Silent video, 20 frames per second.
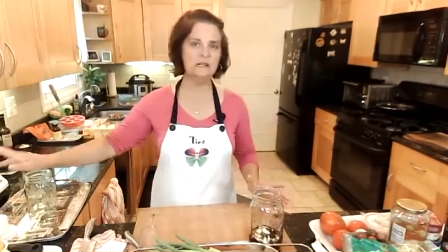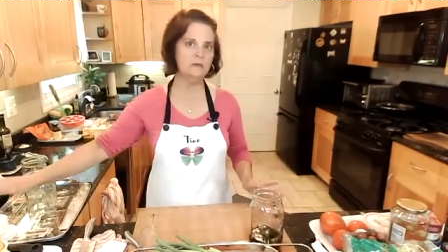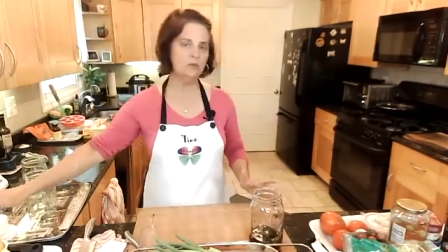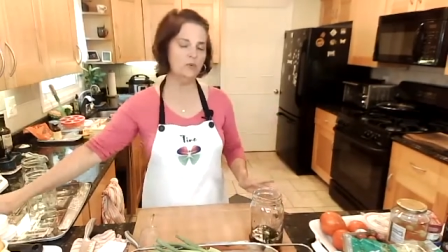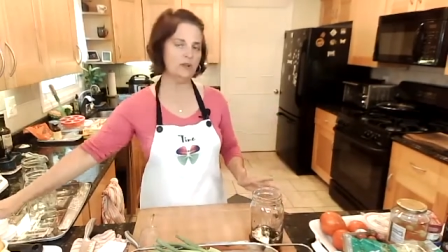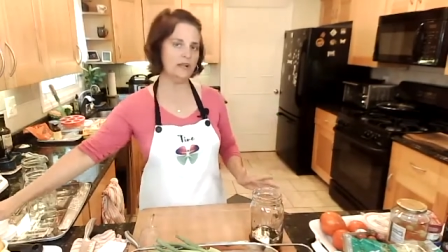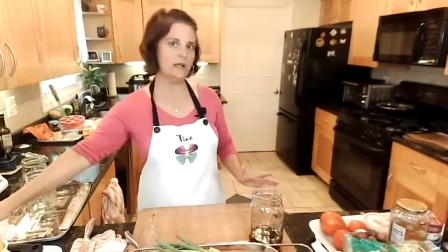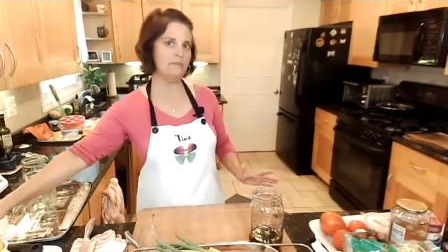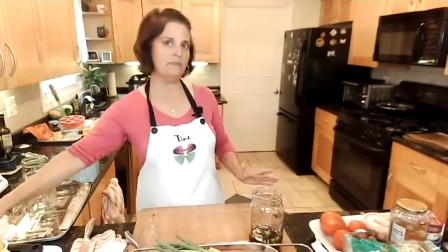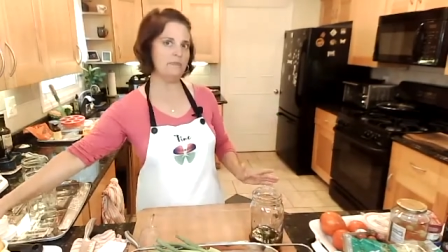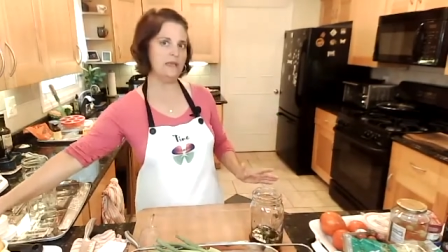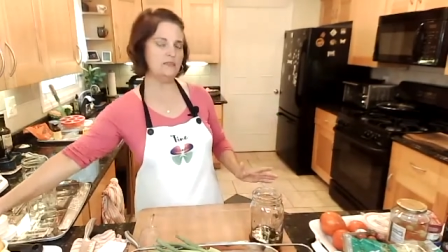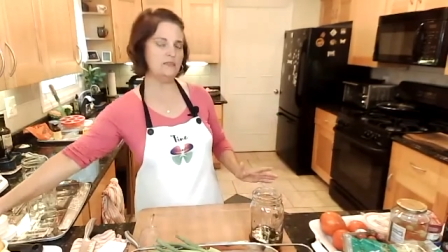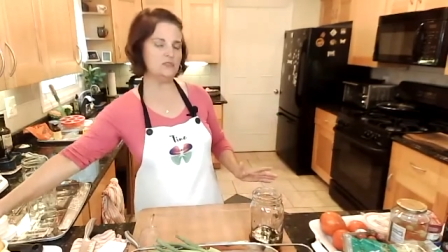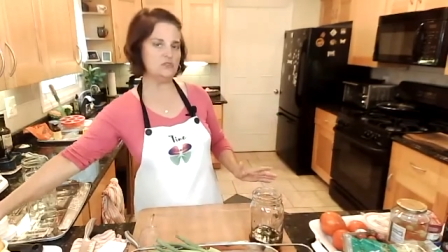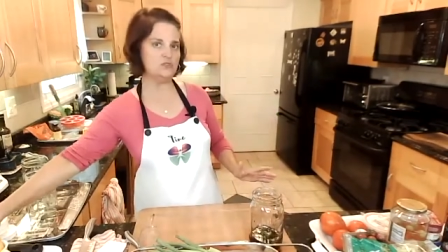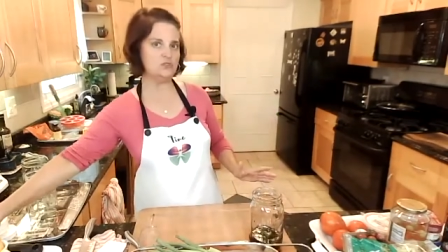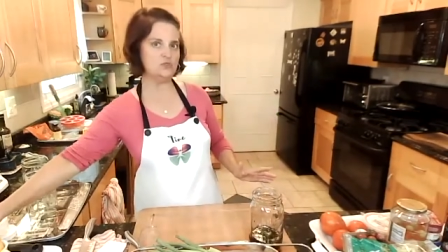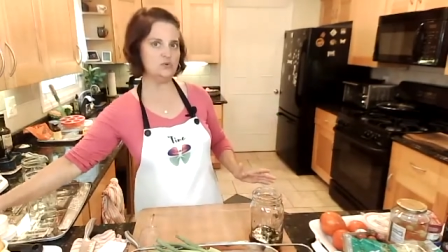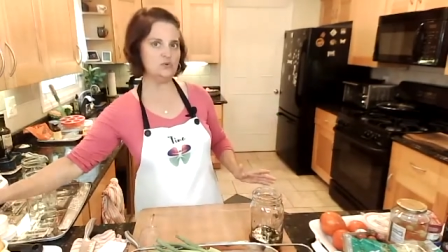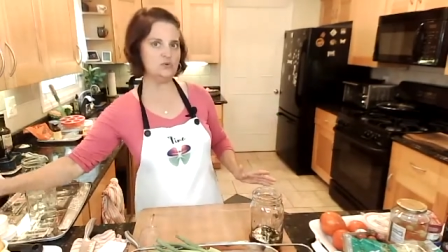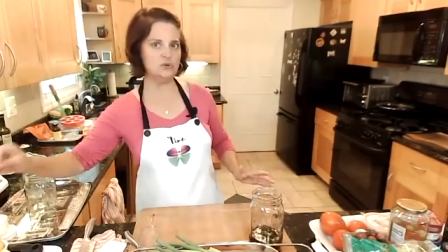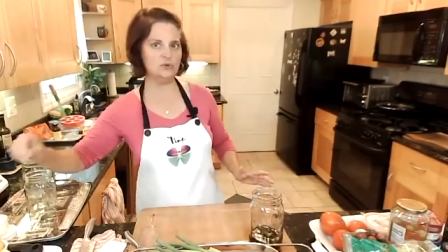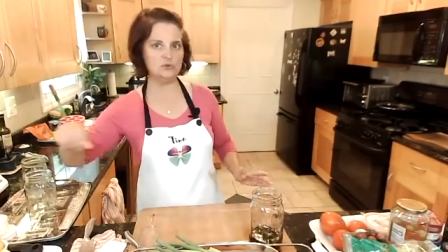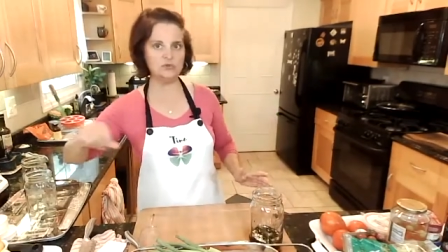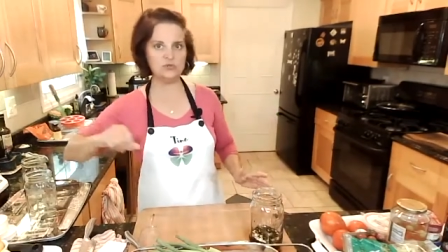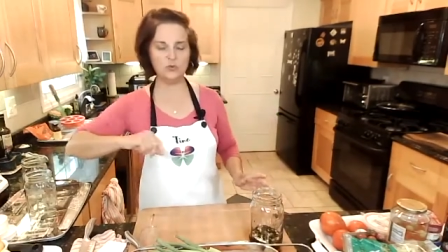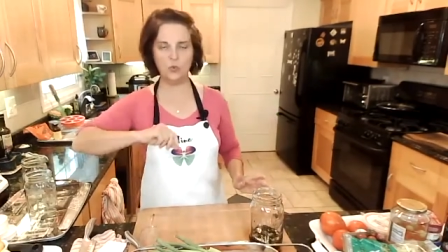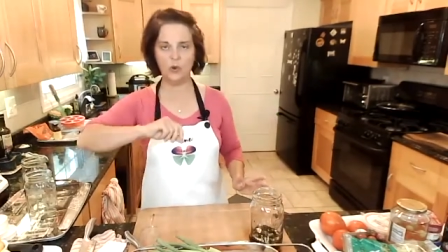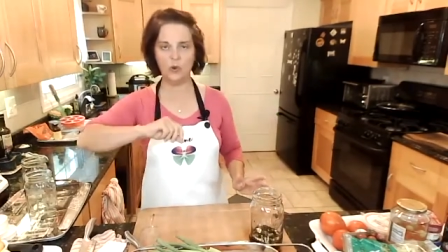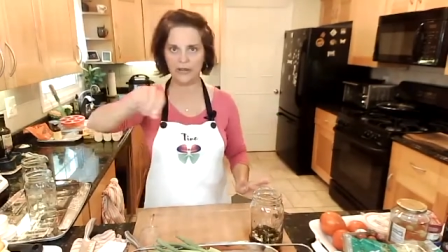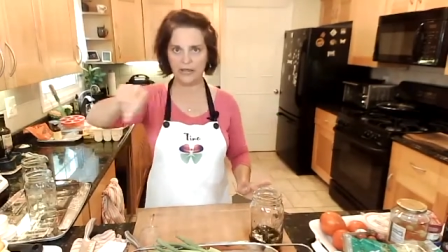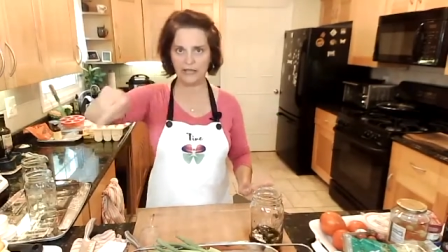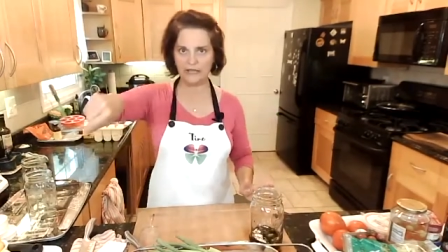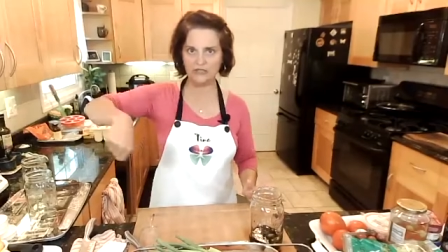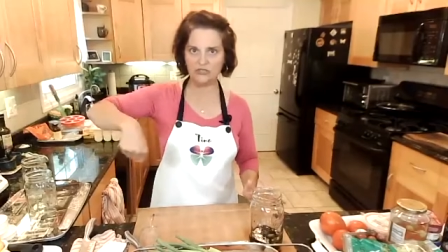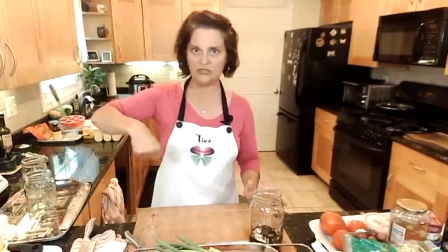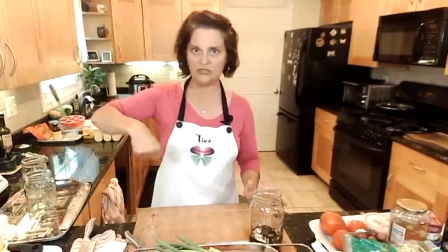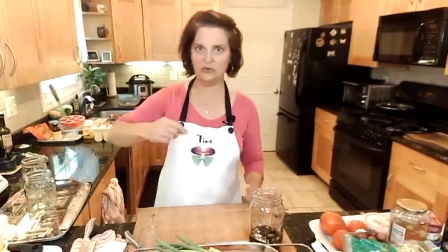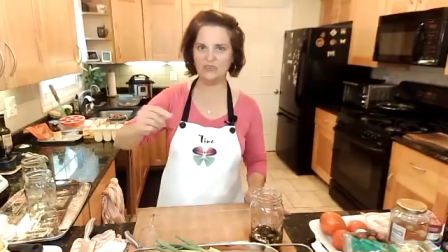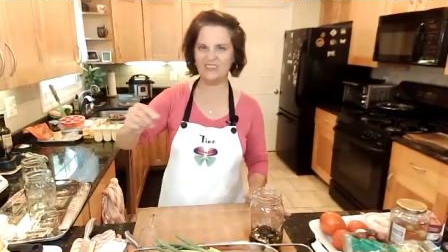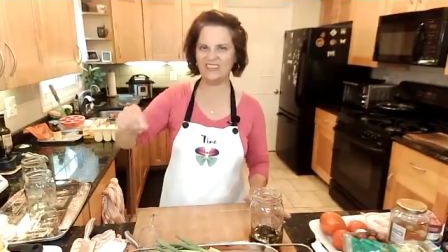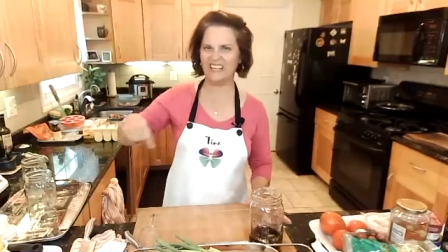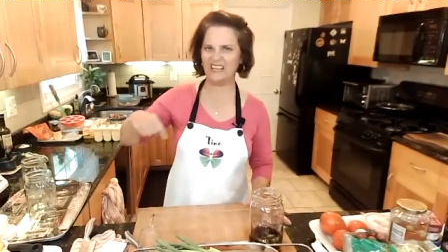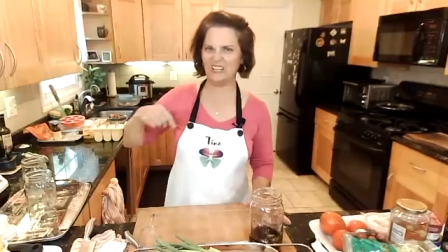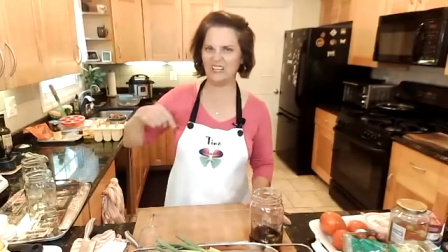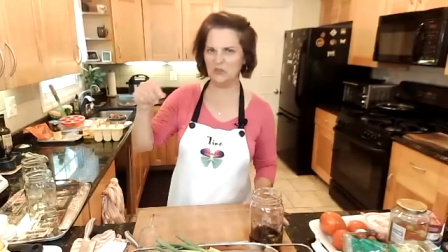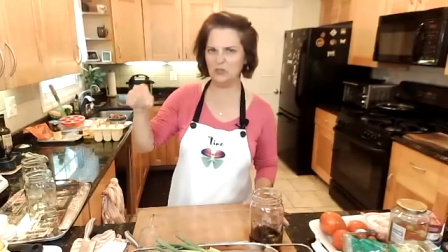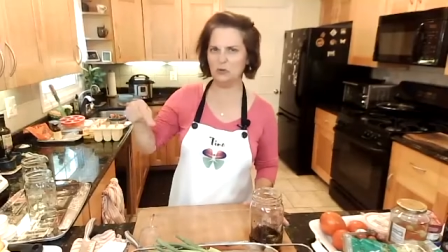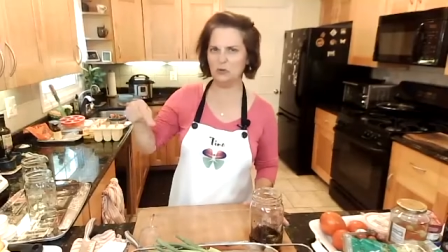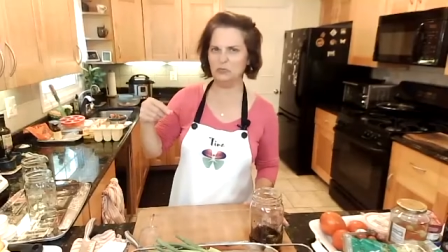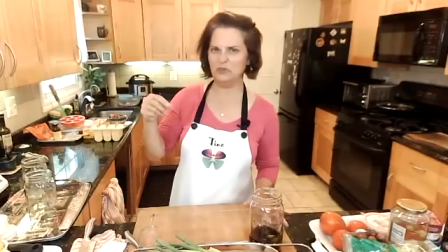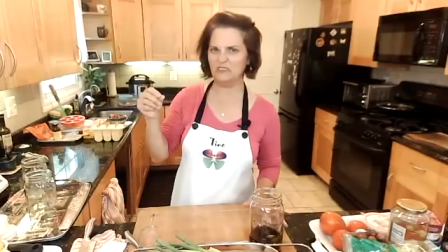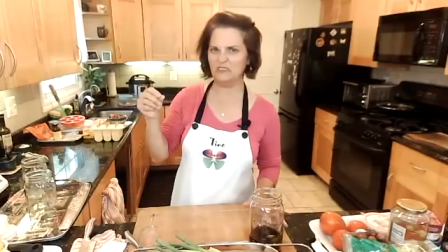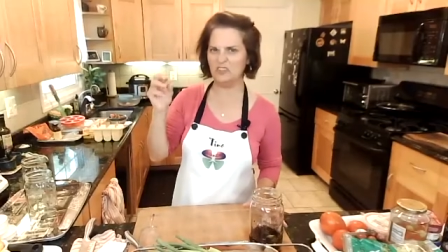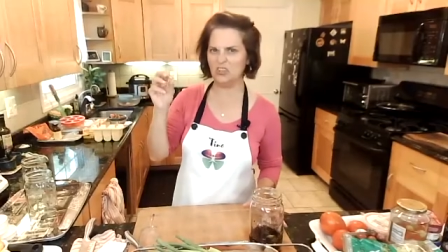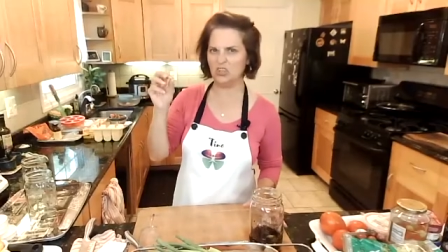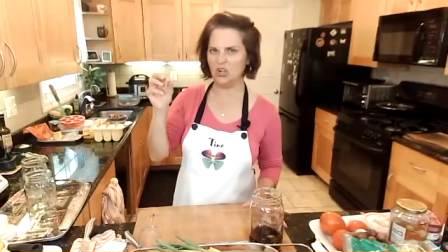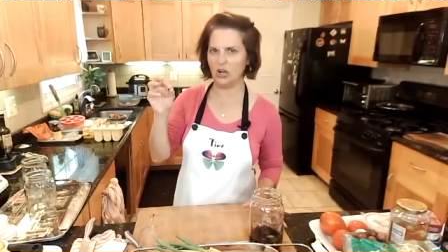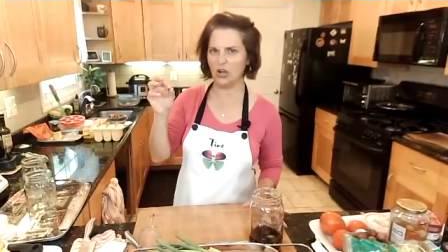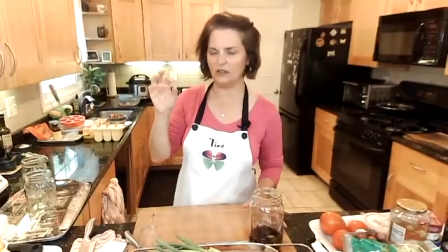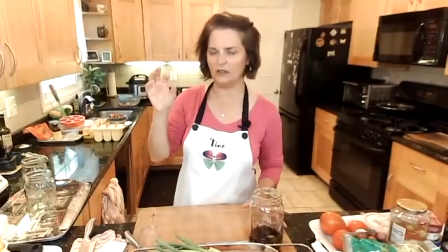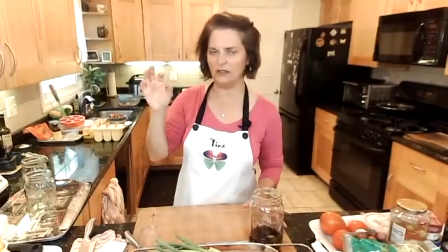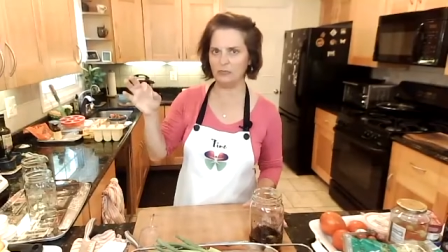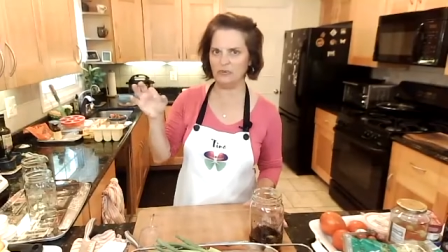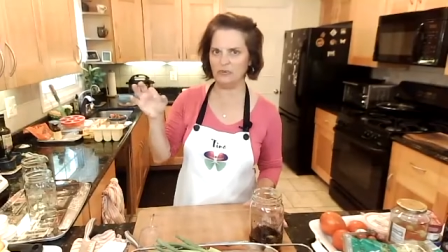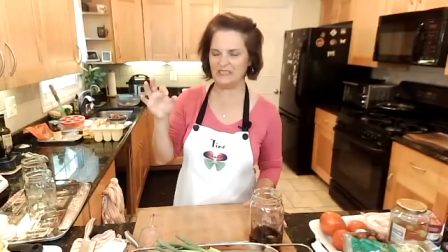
when I make the zoodles what I do to get a little bit of the garlic